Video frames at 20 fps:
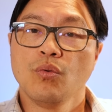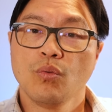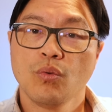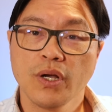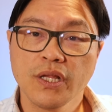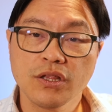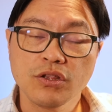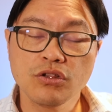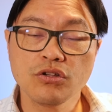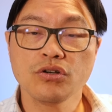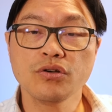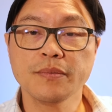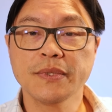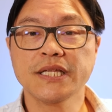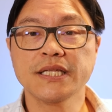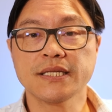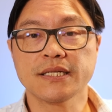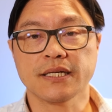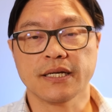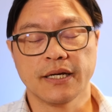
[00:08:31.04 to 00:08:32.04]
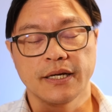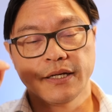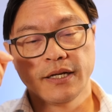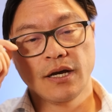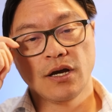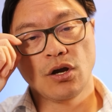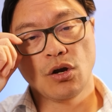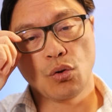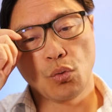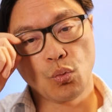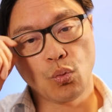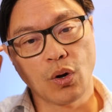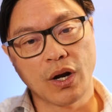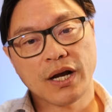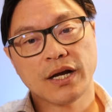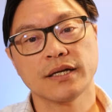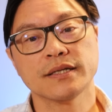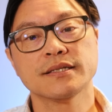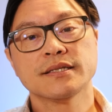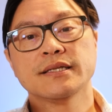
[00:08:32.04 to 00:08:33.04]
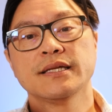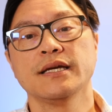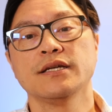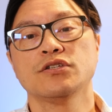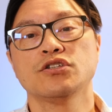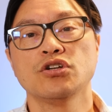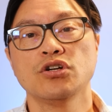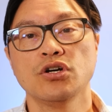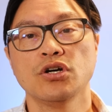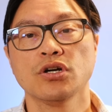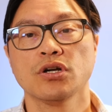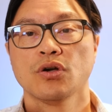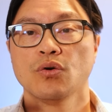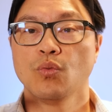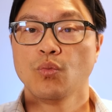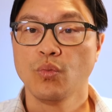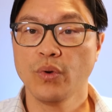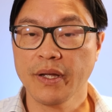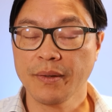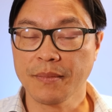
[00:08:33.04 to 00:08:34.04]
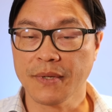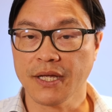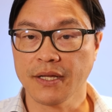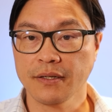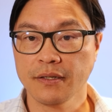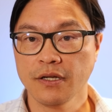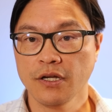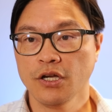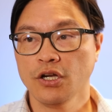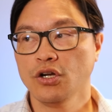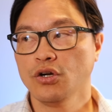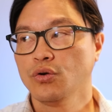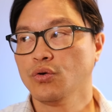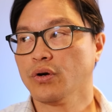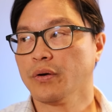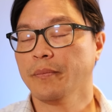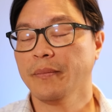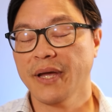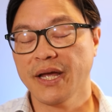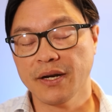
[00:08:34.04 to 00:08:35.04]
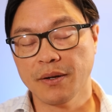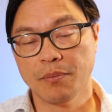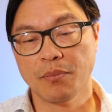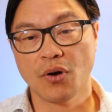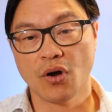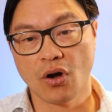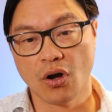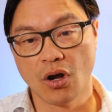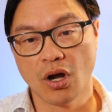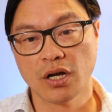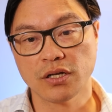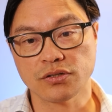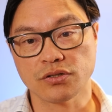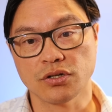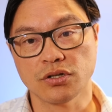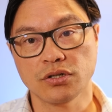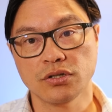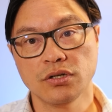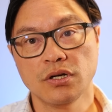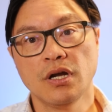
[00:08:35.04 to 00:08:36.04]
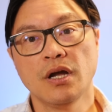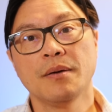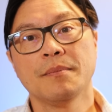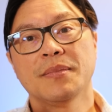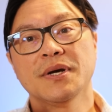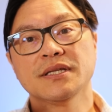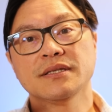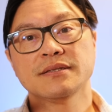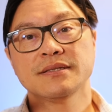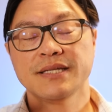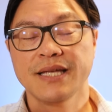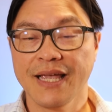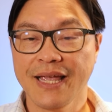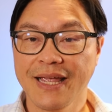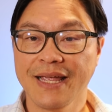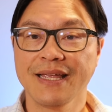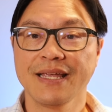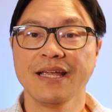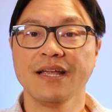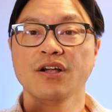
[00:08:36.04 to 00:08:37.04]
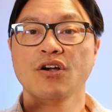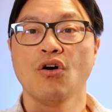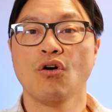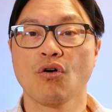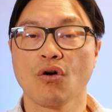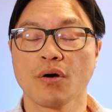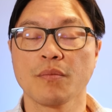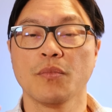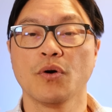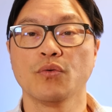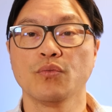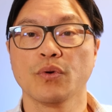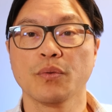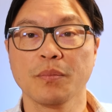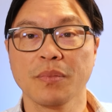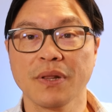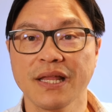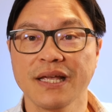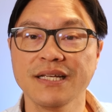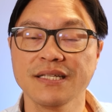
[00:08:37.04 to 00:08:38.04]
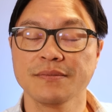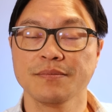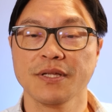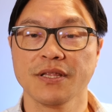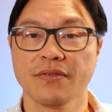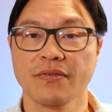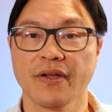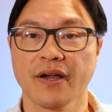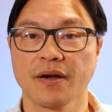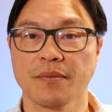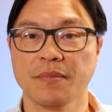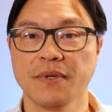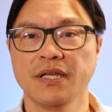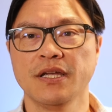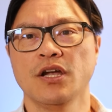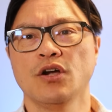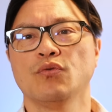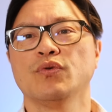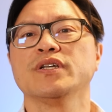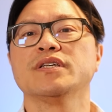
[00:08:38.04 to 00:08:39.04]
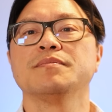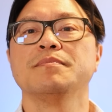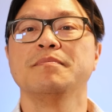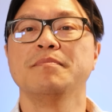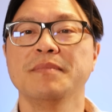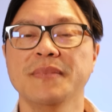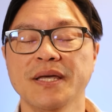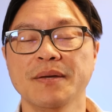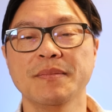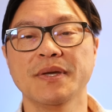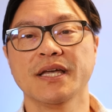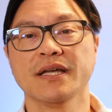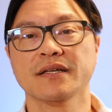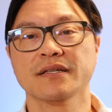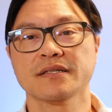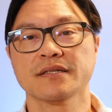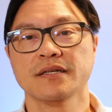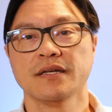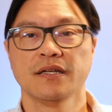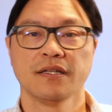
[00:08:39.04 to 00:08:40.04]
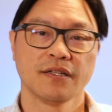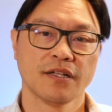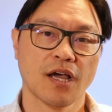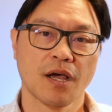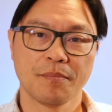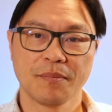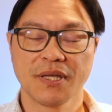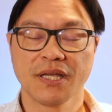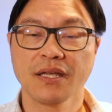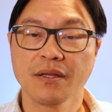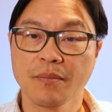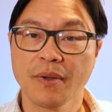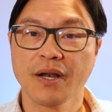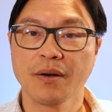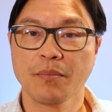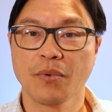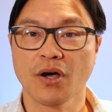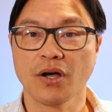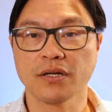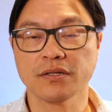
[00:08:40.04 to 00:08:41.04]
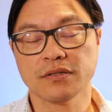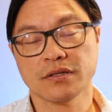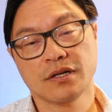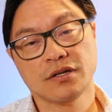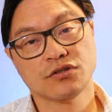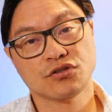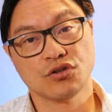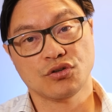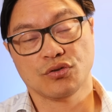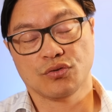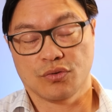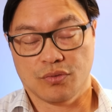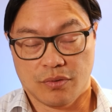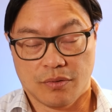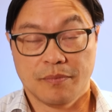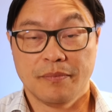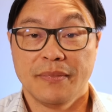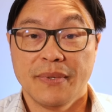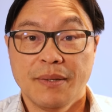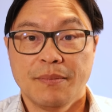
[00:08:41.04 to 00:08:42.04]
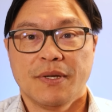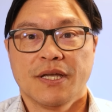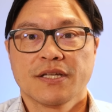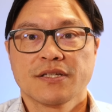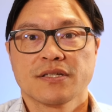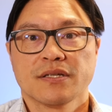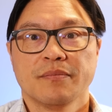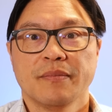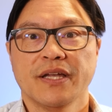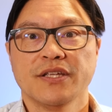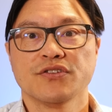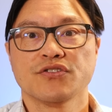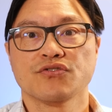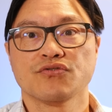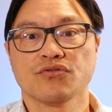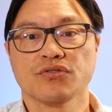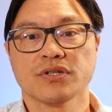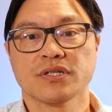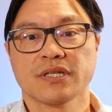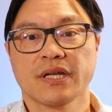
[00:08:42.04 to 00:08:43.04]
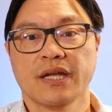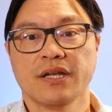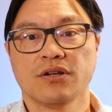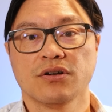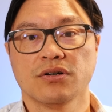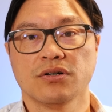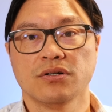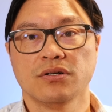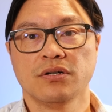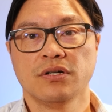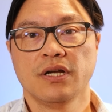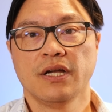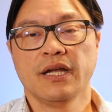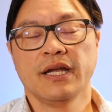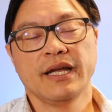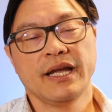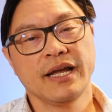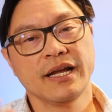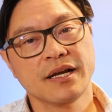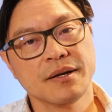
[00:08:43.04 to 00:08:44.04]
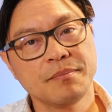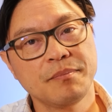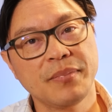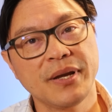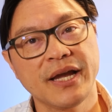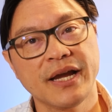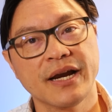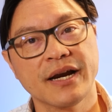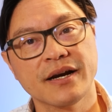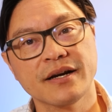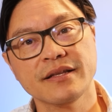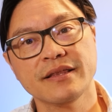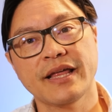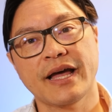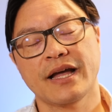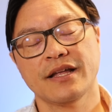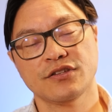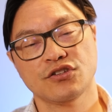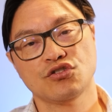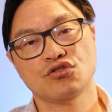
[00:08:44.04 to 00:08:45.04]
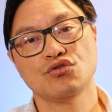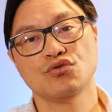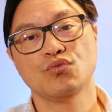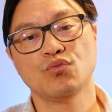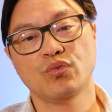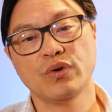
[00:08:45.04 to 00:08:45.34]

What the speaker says: What Lumen did was they took women who are menopausal but taking hormone replacement therapy, which mimics not being in menopause, so mimics the menstrual cycle, and compared that to